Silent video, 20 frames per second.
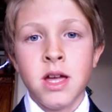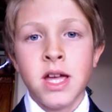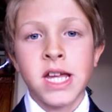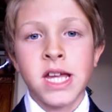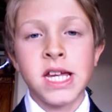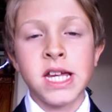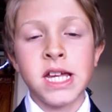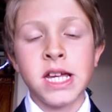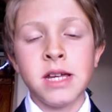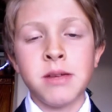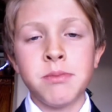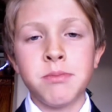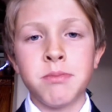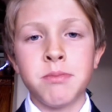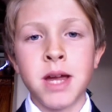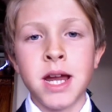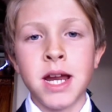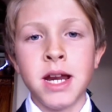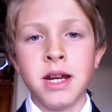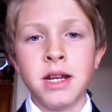He
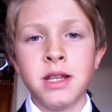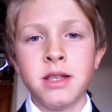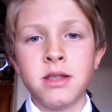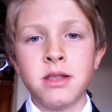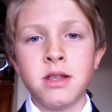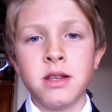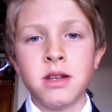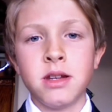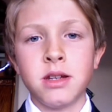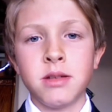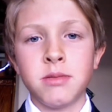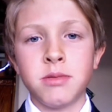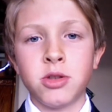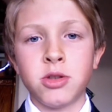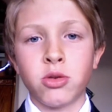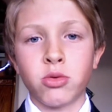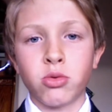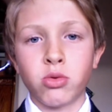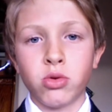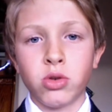made
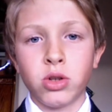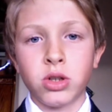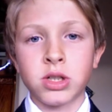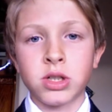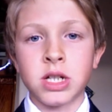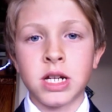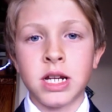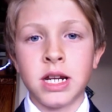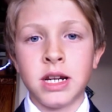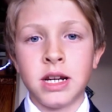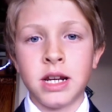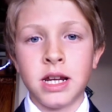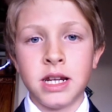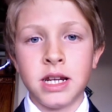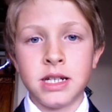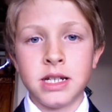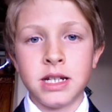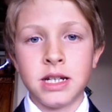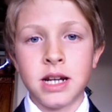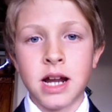the rules in
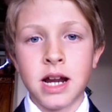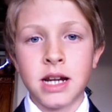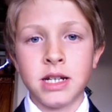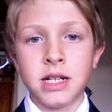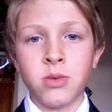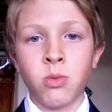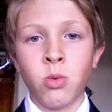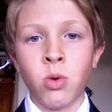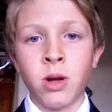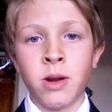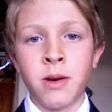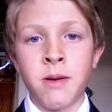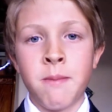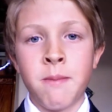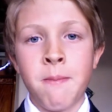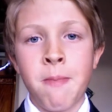1891.